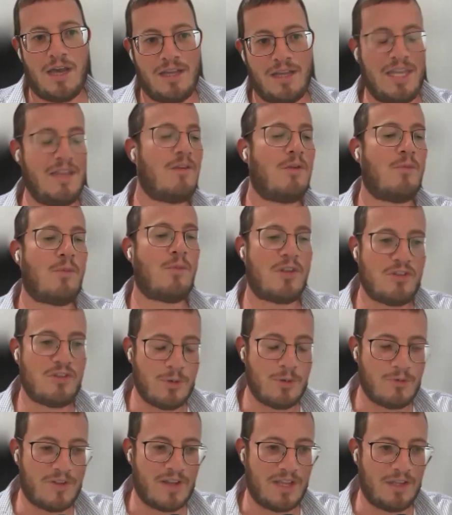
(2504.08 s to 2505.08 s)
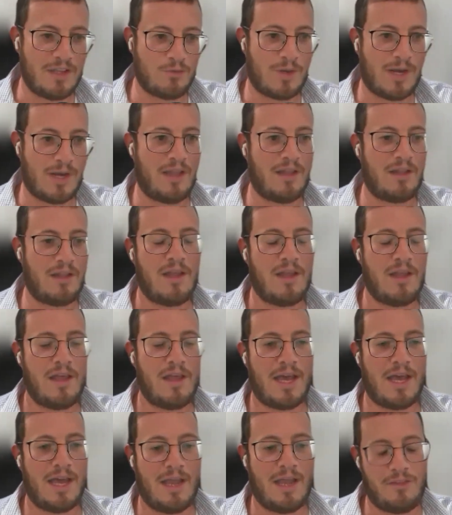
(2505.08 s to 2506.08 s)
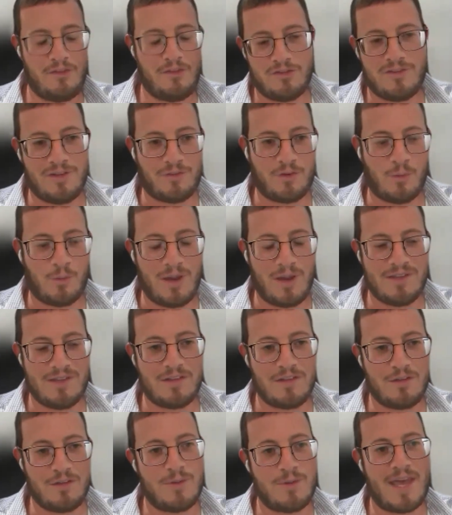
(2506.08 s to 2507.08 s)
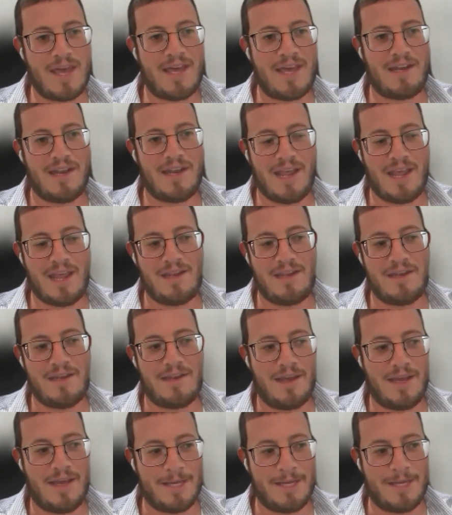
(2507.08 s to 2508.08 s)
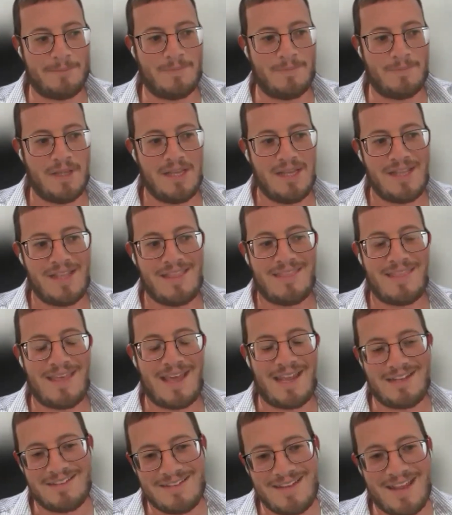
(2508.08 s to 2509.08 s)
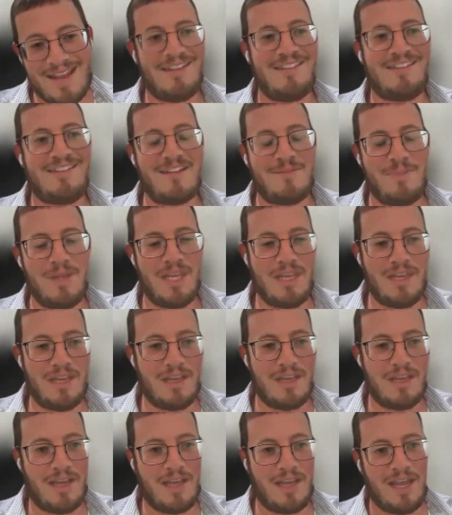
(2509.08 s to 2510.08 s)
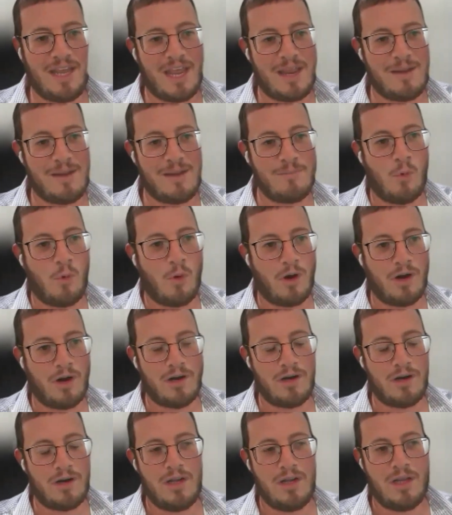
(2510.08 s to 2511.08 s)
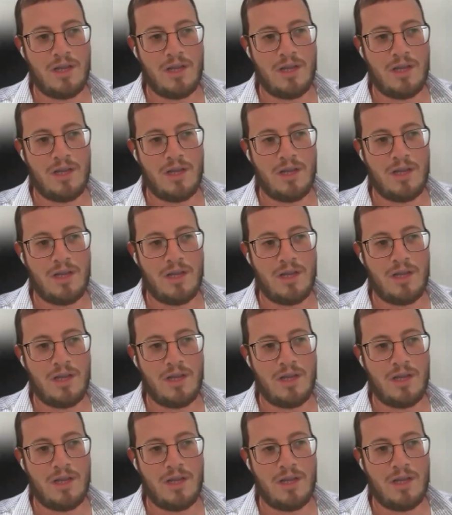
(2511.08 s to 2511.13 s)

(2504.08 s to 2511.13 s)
even once you move to Israel, and there's different ways to do that. And that tends to be a more